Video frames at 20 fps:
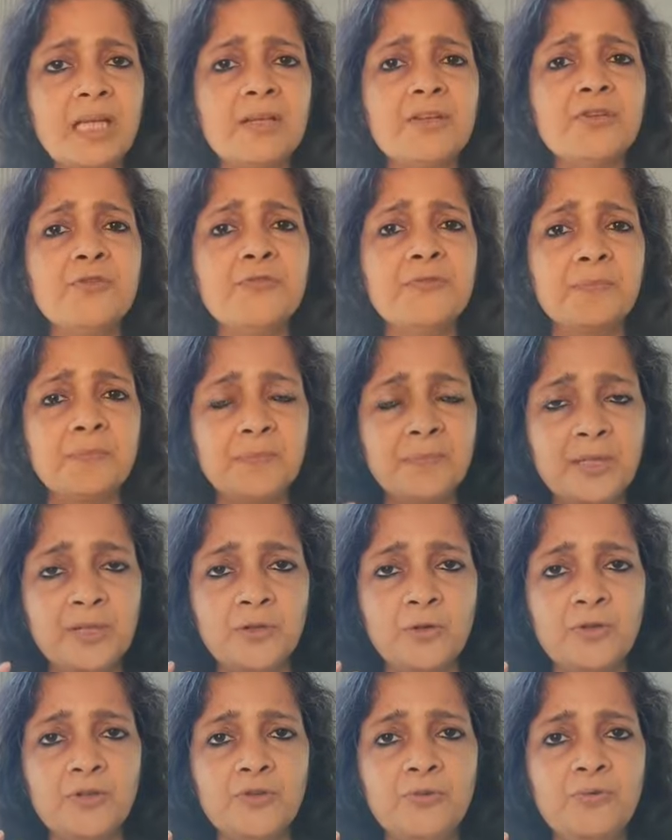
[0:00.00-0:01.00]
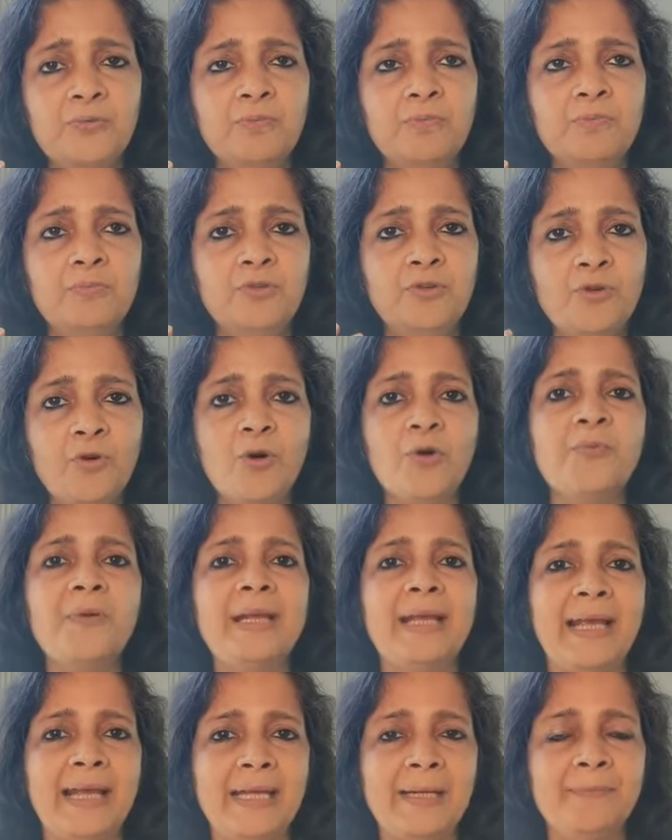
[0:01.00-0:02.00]

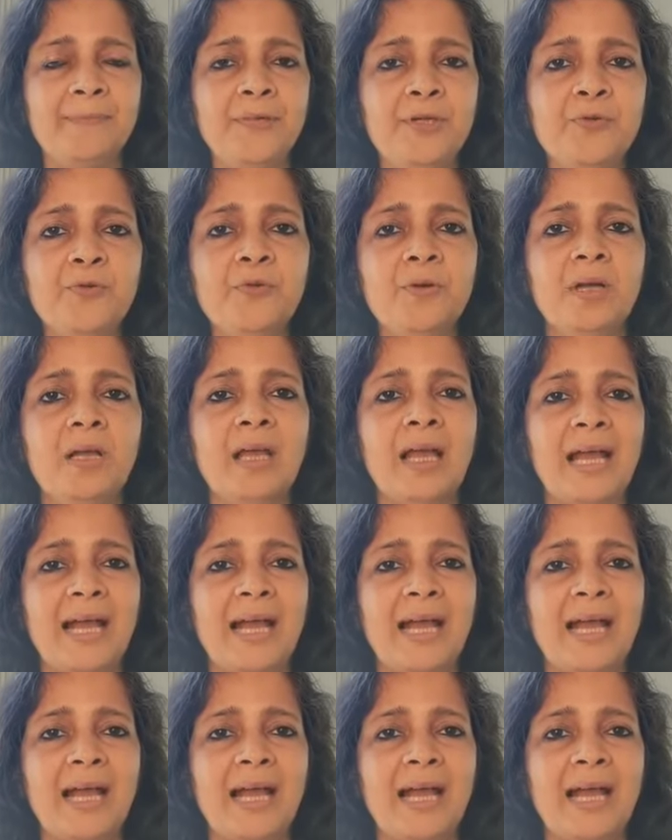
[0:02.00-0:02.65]
will help you,